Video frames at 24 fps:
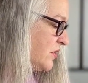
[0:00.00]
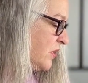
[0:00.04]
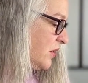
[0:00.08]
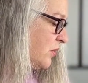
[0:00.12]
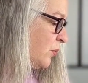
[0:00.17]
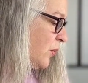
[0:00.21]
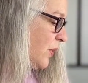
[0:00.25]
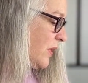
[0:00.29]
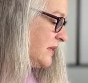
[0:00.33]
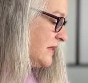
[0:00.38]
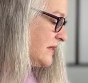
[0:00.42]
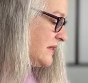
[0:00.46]
on
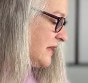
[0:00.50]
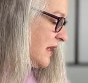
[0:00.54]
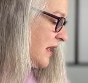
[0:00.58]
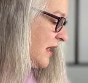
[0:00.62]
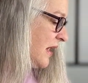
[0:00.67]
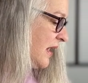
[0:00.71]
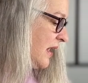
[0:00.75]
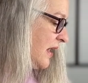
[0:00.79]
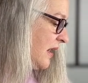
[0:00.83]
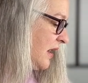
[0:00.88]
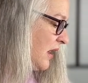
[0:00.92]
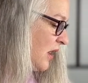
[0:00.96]
one
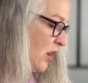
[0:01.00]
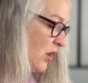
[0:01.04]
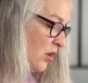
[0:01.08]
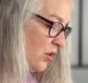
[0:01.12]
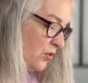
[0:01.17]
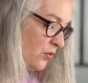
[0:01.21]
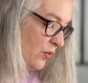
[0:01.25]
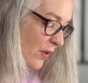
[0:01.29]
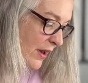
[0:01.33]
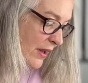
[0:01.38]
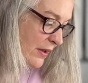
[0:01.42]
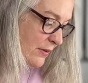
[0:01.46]
side,
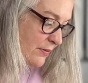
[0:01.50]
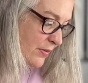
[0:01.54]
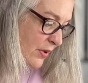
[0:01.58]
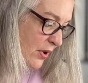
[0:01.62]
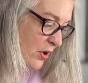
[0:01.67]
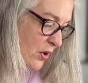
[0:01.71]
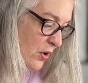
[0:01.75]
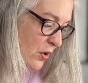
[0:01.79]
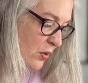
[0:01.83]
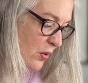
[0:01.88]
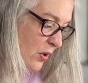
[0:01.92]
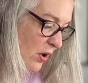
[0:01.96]

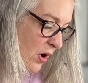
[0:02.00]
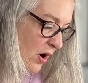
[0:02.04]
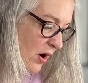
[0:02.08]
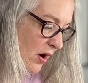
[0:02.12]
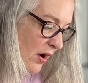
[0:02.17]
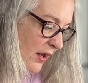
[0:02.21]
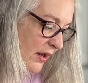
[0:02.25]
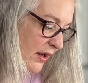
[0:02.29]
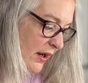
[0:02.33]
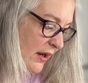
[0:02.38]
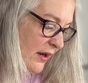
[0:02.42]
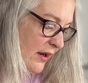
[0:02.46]
rainbow
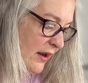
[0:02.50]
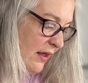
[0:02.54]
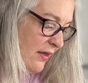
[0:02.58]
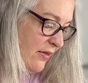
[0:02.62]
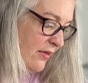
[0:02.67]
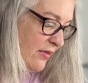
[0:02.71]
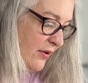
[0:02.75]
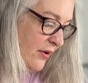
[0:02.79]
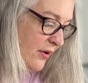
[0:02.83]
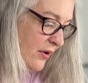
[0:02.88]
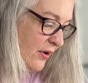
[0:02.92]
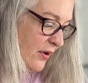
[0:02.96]
on
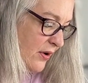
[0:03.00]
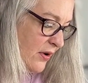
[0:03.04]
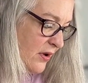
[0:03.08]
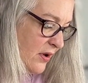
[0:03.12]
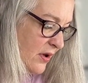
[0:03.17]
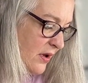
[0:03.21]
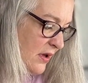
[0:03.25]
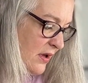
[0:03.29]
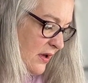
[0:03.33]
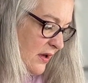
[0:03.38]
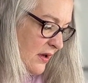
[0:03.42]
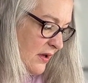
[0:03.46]
another.
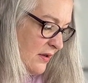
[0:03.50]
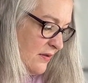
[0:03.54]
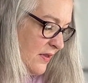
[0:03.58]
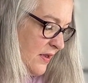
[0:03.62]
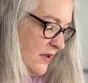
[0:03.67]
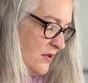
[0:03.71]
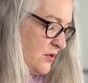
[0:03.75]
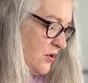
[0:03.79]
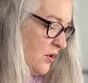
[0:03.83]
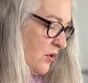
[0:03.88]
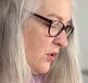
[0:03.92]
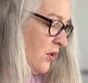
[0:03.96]

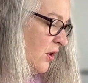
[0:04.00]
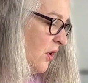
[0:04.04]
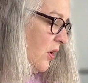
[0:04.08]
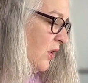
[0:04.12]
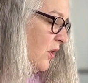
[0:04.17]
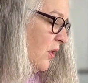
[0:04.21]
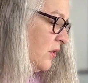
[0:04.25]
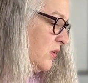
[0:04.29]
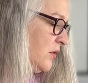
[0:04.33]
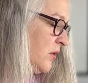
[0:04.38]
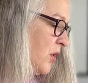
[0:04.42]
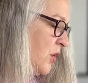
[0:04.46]
These are
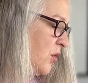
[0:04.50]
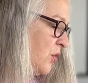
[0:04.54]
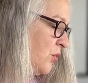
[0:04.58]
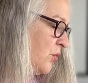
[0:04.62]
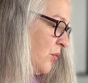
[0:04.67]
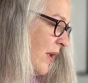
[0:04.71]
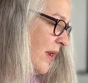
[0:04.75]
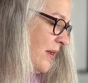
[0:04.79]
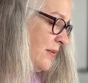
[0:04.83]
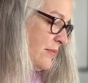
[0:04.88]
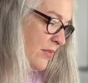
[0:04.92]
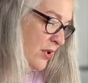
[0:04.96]
called
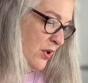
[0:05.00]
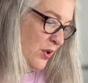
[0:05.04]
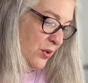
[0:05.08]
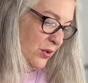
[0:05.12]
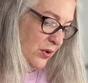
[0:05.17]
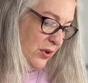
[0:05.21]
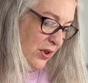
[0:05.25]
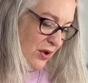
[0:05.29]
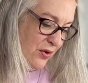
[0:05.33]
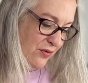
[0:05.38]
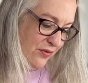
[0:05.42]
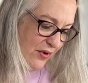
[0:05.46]
rainbow
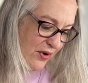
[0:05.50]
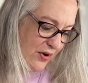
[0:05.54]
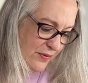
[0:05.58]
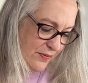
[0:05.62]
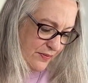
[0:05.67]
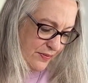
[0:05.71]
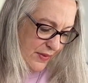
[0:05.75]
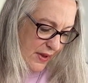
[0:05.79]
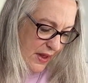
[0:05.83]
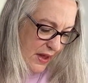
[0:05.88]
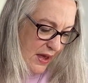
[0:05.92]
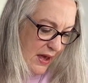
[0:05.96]
clover.
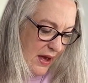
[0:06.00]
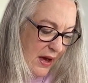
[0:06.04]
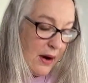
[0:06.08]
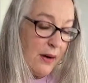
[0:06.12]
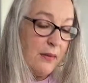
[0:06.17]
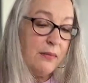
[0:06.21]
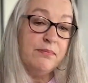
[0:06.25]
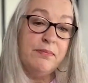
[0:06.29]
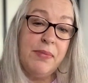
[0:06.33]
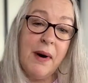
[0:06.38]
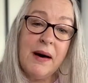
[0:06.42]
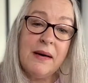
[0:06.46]

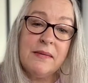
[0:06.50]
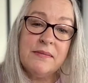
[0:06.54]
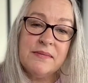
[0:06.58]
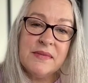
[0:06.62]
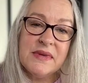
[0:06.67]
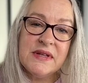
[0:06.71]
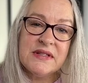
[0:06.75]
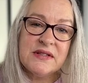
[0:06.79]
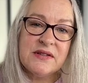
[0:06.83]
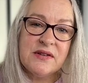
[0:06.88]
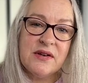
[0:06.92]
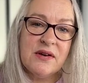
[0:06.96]
But
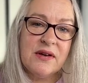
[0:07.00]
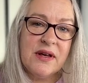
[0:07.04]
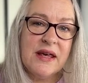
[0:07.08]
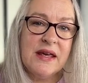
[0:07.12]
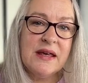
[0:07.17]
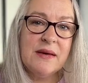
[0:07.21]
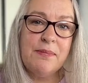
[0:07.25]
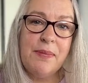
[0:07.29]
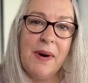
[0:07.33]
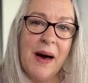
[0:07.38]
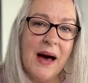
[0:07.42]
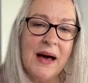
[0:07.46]
Miss Cookie
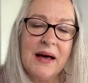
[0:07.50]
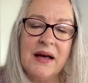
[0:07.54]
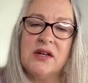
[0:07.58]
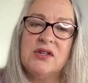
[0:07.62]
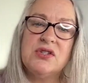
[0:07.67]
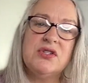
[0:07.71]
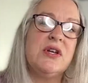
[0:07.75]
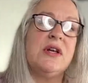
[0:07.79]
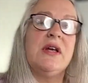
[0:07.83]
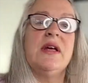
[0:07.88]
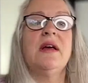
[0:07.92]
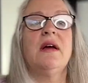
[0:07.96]

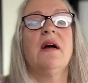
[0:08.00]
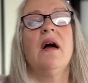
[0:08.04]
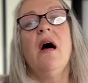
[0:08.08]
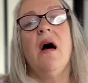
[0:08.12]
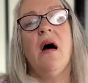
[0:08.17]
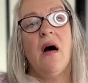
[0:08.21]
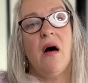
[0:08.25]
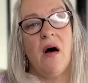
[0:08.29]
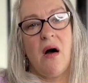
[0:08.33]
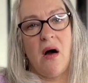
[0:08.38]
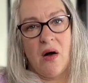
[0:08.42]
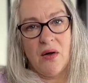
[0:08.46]
Packaging
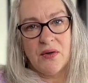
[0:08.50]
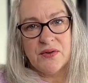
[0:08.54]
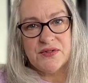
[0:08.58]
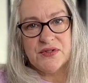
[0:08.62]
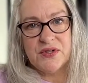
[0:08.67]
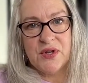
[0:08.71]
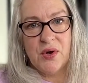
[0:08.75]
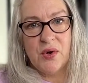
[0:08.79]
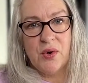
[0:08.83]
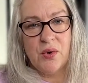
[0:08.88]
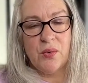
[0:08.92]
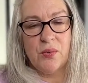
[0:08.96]

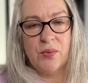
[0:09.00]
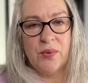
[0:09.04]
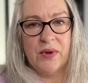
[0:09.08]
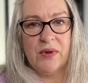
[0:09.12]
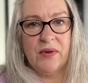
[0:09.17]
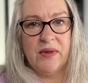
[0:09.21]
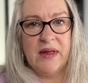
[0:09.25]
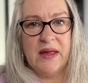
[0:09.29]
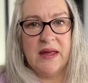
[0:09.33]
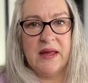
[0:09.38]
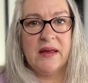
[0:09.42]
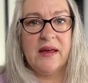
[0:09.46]
also
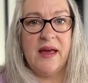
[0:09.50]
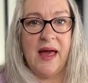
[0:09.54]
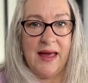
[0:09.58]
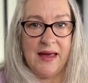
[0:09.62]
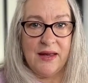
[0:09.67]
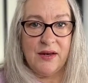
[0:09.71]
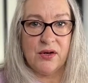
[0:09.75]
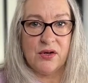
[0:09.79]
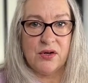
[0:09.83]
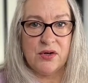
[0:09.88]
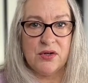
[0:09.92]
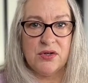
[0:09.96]
really
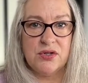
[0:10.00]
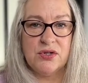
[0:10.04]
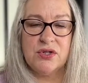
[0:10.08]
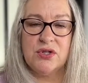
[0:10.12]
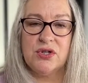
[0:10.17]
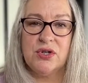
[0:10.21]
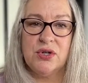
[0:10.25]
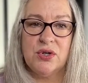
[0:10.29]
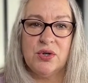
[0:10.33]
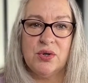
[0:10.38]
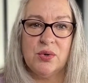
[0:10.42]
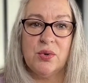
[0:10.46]
caters
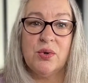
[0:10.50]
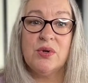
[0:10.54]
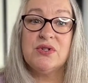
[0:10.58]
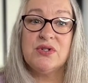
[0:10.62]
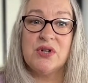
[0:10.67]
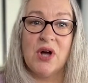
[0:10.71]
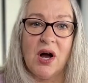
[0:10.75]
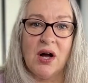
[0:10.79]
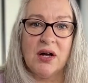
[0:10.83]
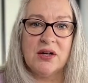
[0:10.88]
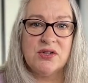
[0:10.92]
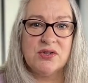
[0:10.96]
to
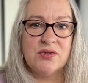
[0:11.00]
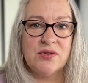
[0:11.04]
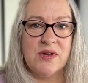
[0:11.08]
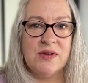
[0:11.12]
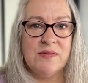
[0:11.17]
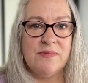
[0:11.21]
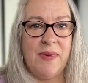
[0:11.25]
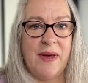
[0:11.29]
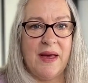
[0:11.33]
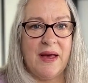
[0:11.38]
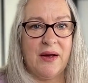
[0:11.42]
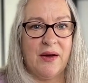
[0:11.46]
dog treat
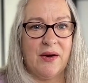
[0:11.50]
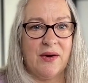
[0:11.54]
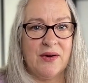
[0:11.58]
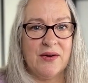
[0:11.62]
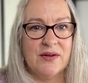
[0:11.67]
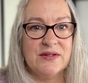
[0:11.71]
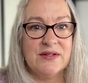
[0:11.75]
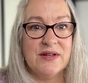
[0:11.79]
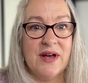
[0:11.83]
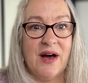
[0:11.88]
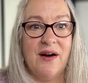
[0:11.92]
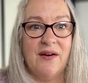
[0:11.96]

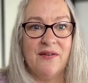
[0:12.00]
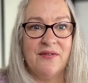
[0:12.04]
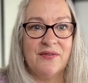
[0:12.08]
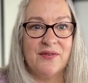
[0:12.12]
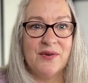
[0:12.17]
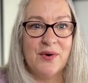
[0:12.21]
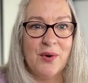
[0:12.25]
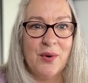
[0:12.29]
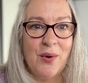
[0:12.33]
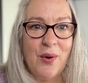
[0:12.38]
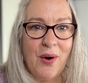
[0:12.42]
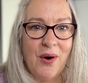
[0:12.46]
bakers. Of
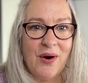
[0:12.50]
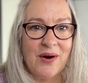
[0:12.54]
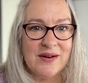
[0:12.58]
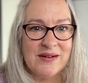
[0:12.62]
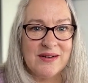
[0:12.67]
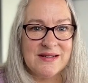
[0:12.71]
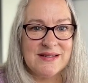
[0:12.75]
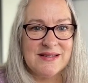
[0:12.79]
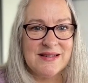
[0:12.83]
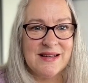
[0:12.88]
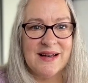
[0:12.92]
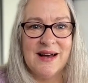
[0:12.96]

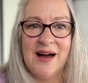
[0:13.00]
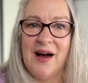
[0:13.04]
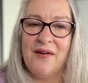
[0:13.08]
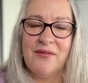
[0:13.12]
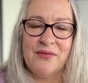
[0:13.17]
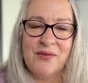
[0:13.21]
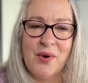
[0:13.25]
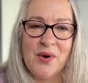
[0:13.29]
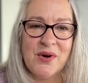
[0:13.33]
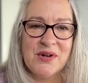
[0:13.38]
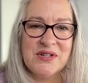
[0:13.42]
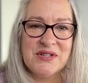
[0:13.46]
course
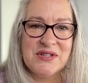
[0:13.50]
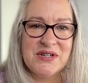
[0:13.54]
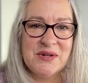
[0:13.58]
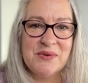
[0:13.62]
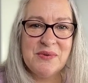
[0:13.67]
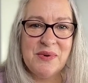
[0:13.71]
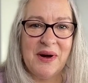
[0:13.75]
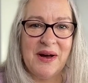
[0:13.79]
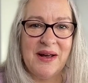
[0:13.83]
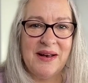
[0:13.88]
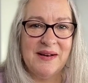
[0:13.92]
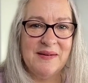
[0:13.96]
she
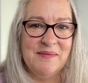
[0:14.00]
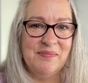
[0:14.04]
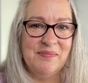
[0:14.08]
would.